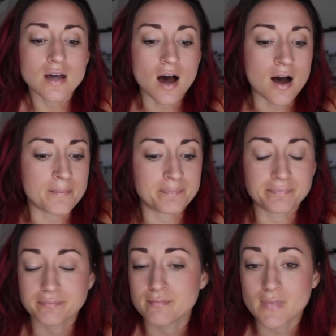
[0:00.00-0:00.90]

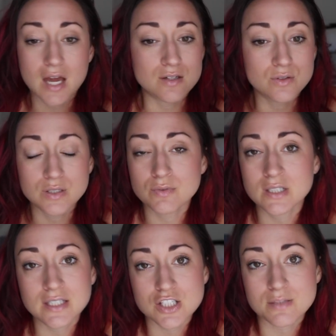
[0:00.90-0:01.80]
And you can
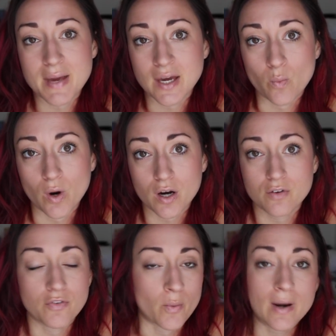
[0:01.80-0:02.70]
really just make it work
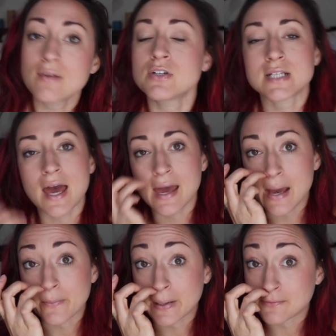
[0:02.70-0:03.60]
for whatever day
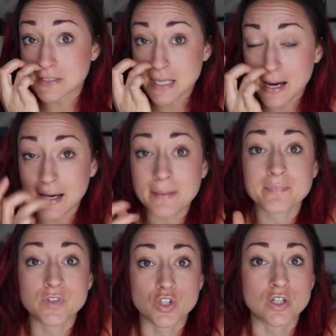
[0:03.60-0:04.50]
and whatever
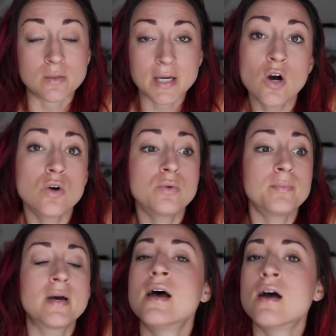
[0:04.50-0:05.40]
time you're gonna be
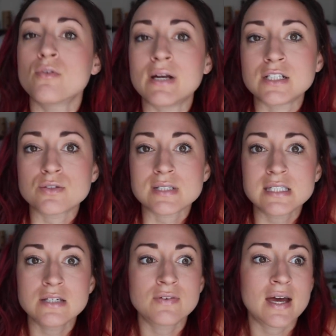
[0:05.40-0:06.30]
home, ready to
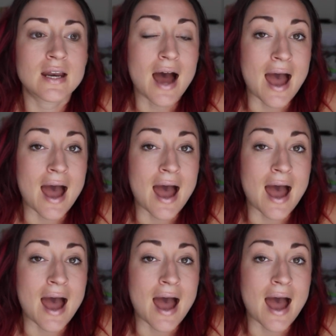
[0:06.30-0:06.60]
receive it.